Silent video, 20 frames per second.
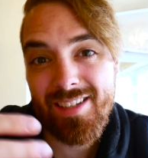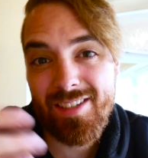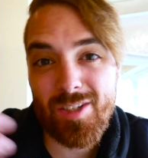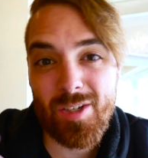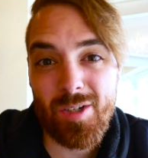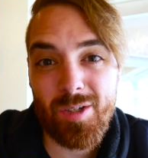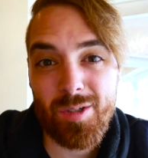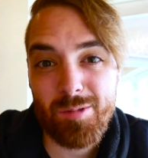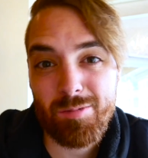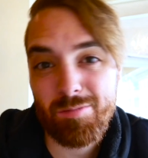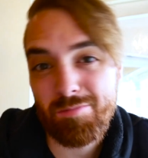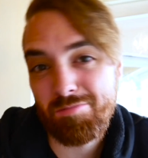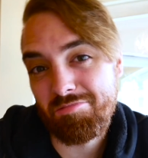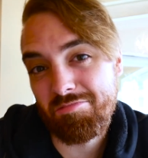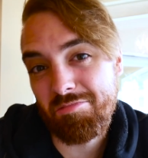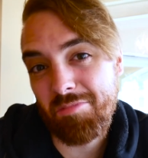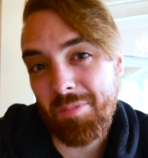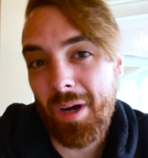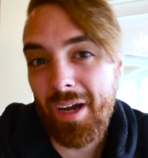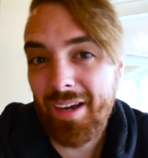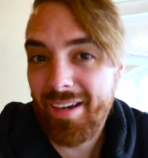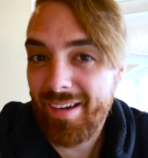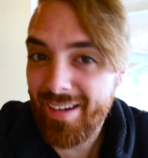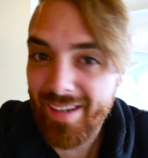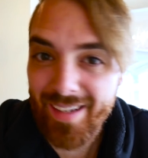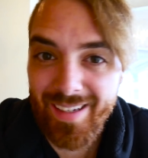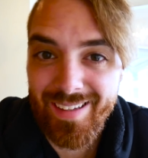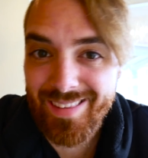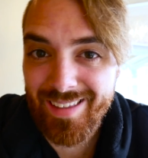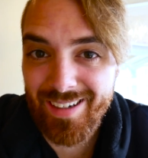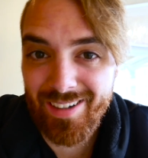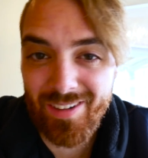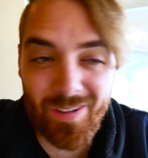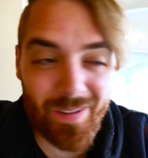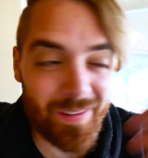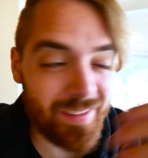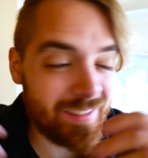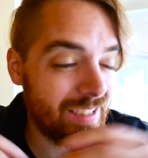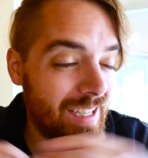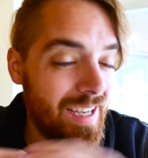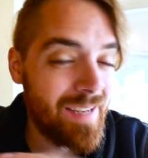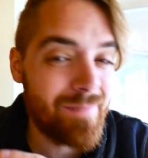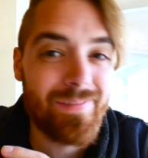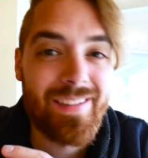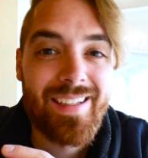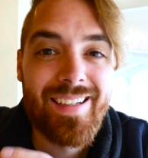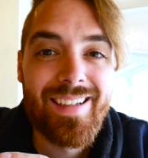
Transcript: so why not eat there all the time?